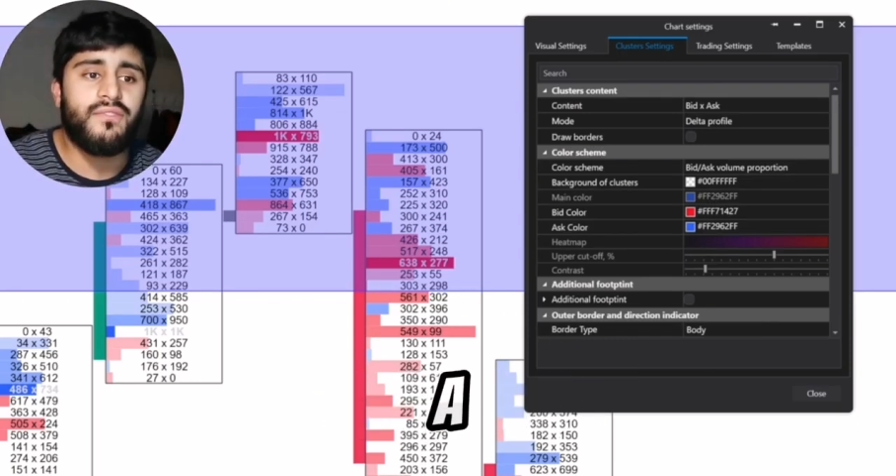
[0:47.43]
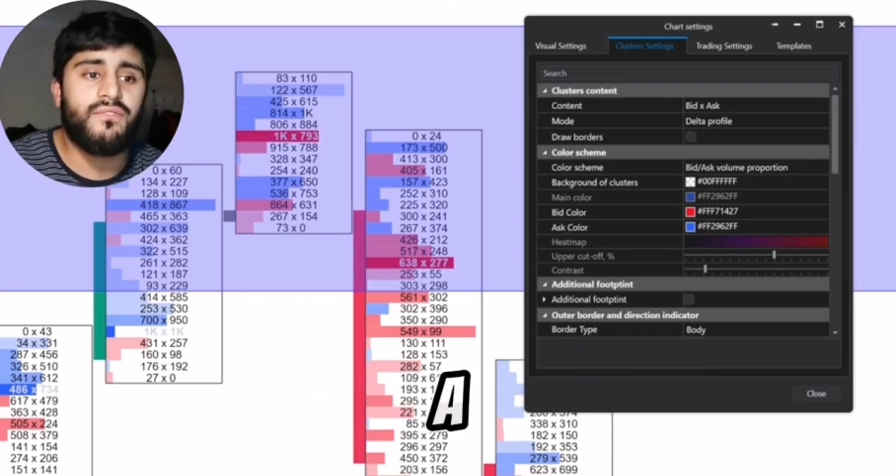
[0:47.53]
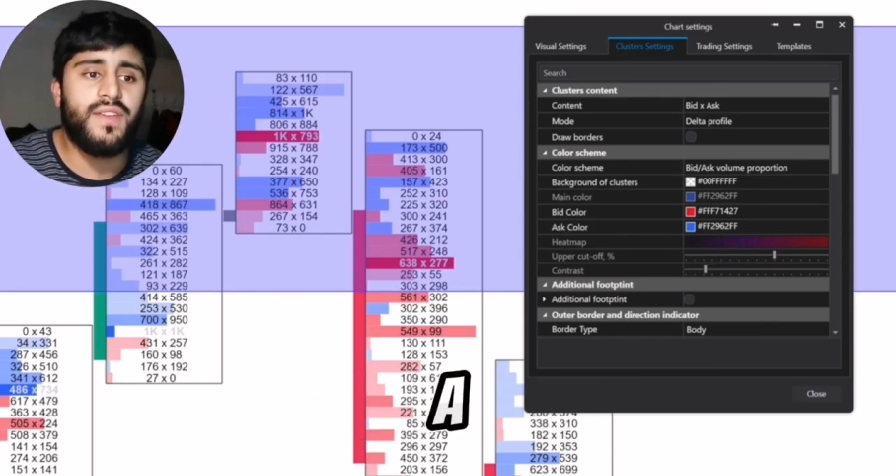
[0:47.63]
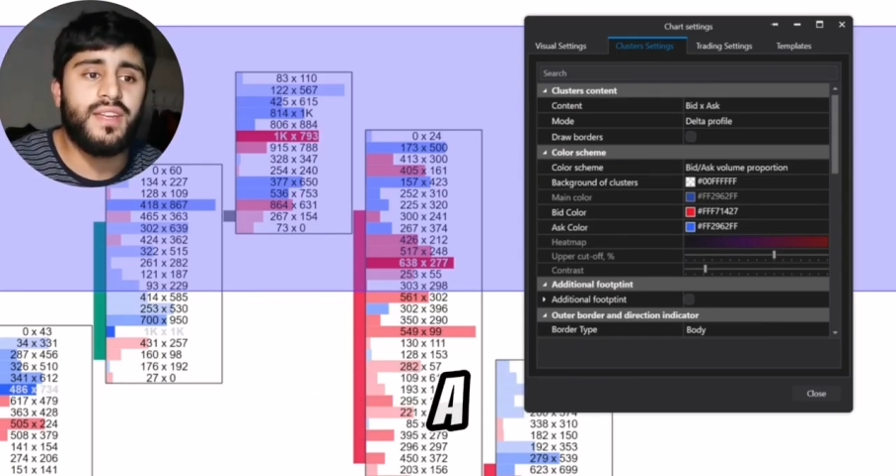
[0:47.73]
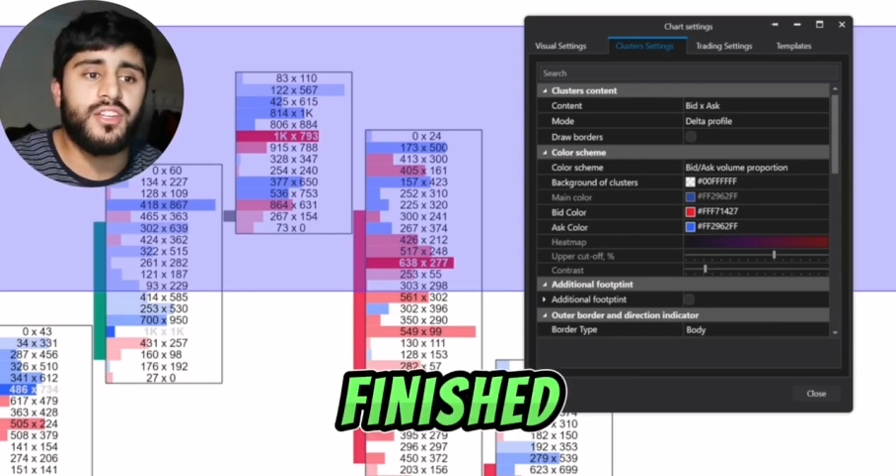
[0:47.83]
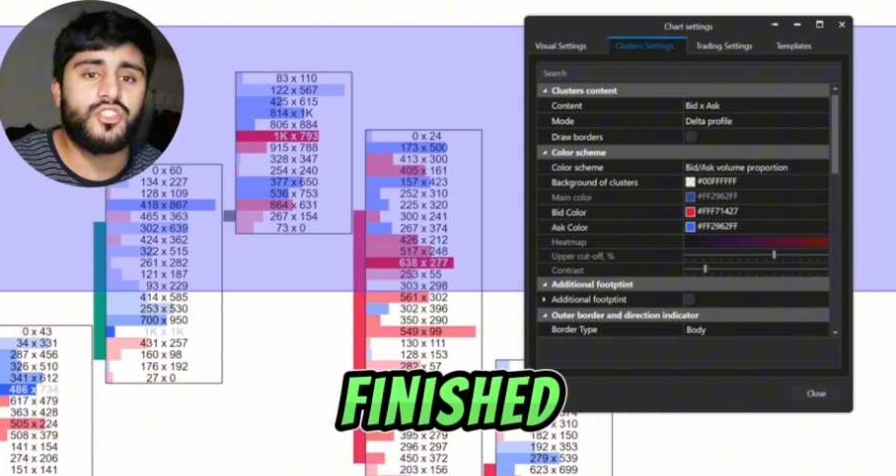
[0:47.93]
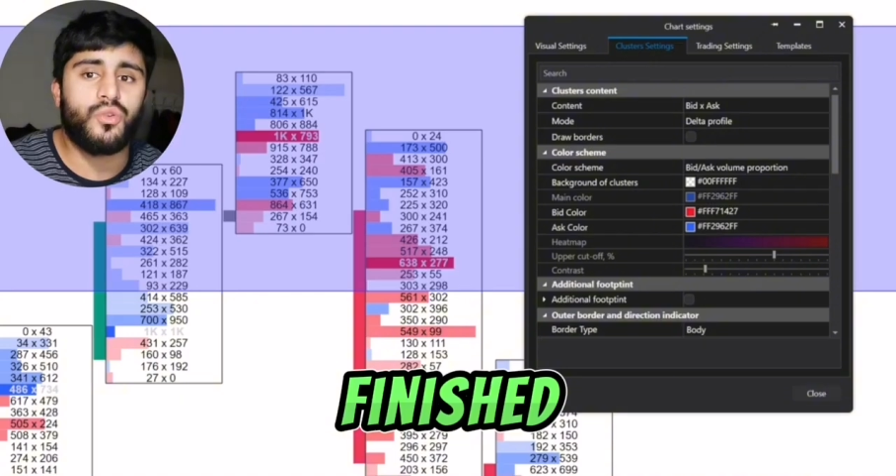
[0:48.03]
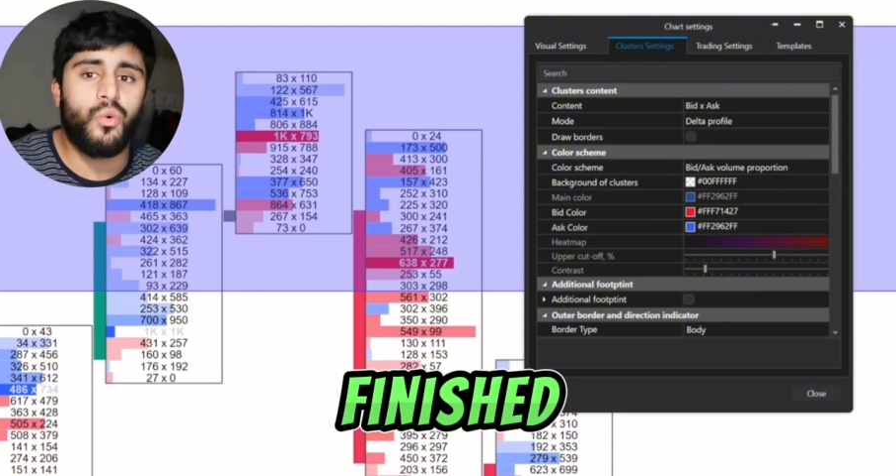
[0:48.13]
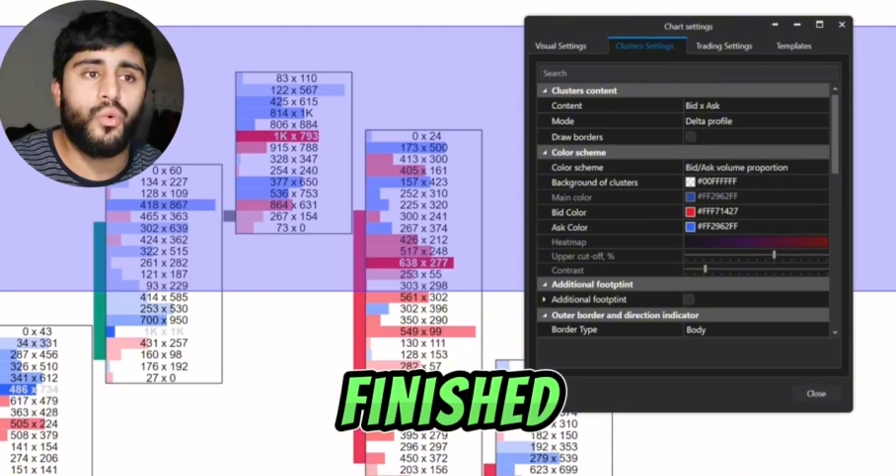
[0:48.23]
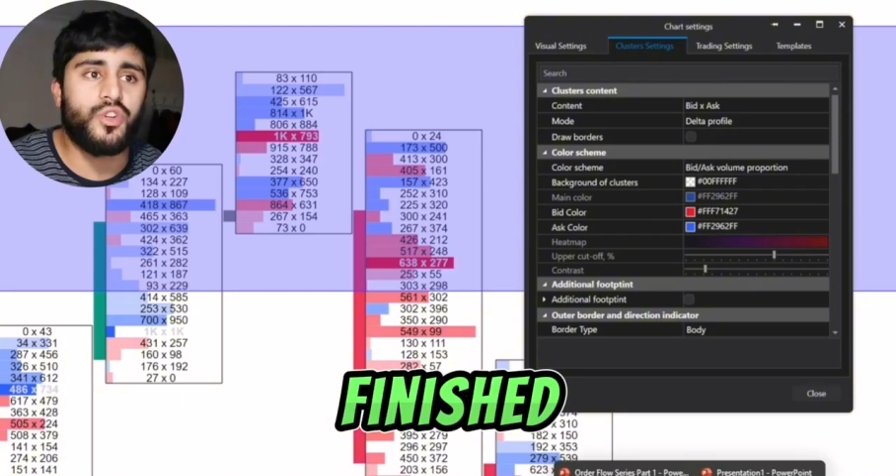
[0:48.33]

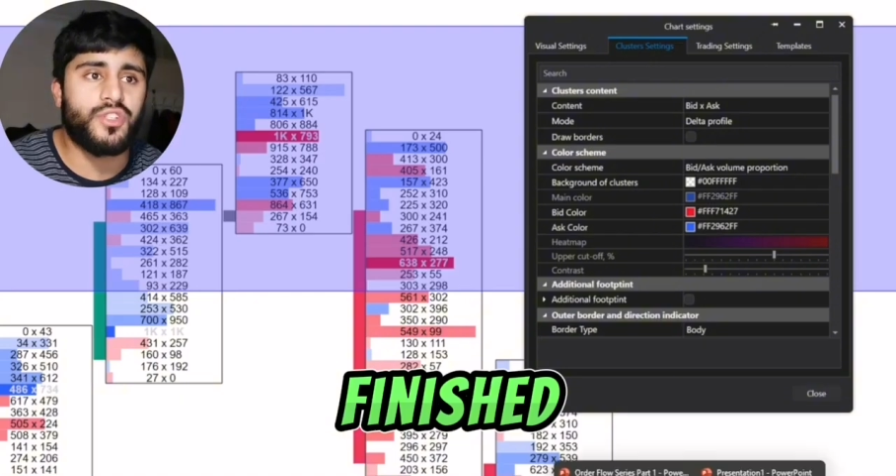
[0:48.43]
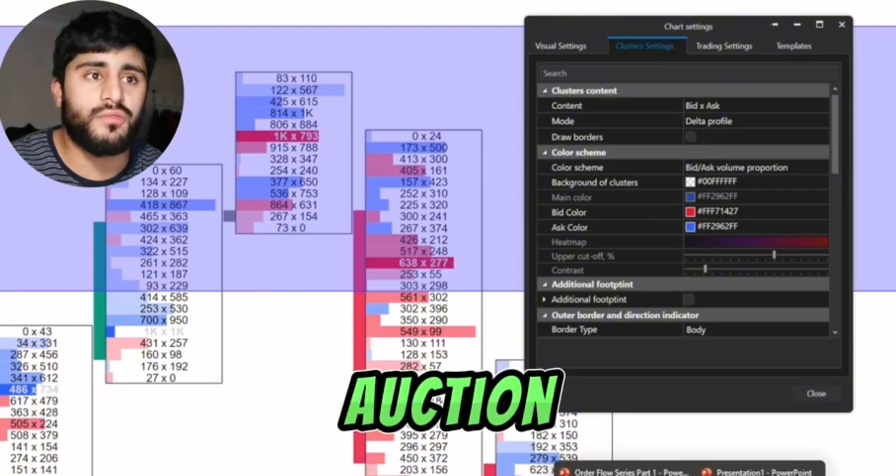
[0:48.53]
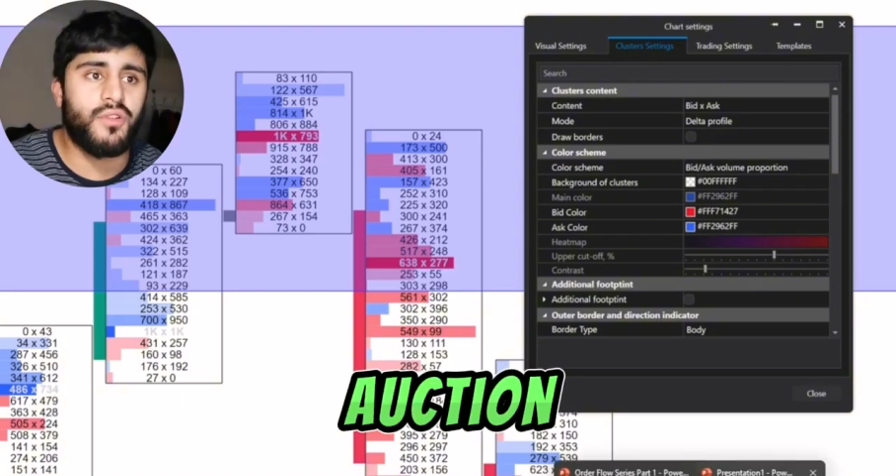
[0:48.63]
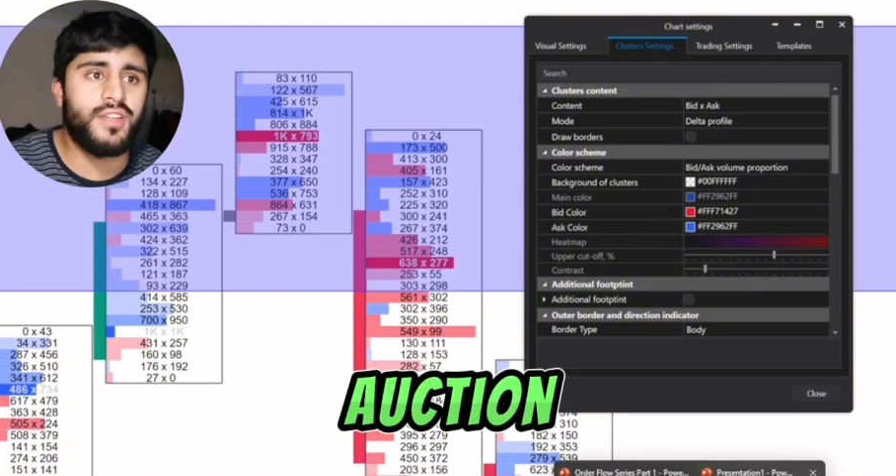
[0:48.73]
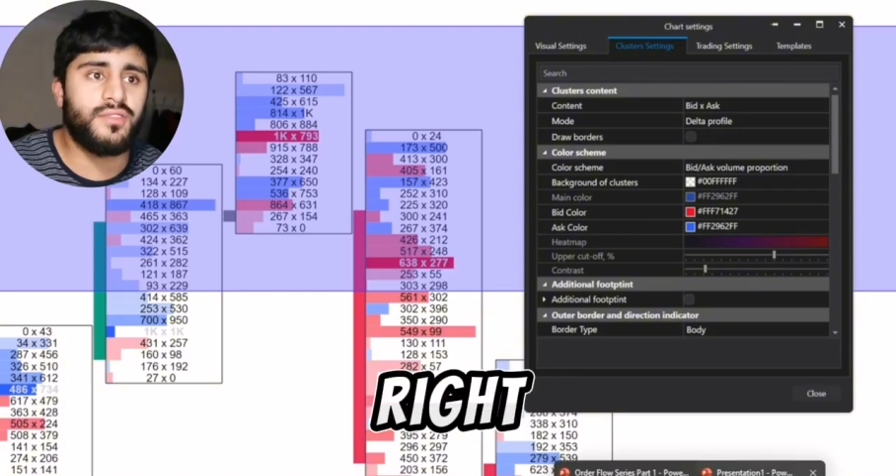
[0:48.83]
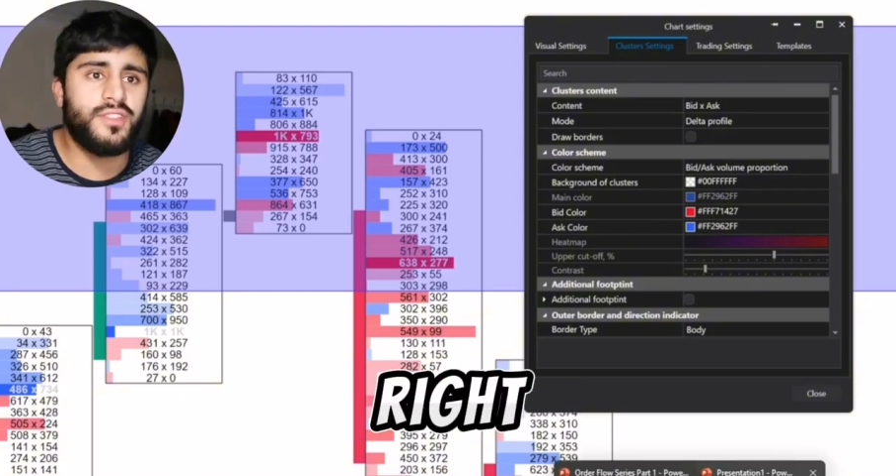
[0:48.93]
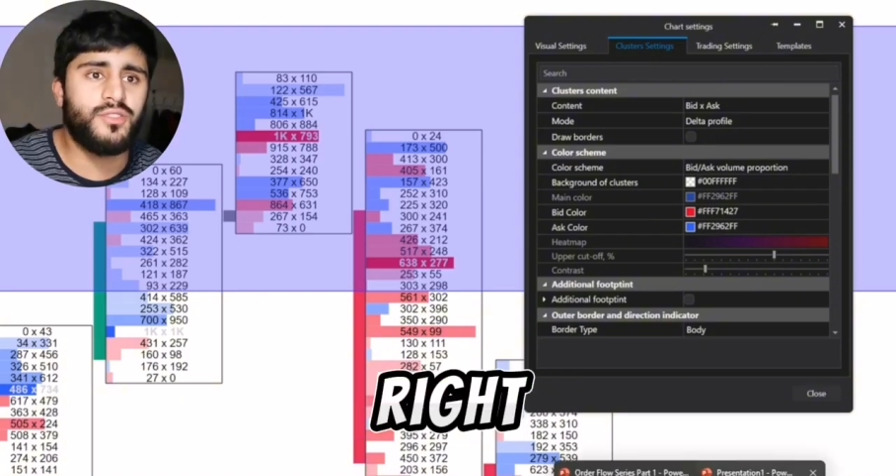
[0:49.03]
finished auction, right?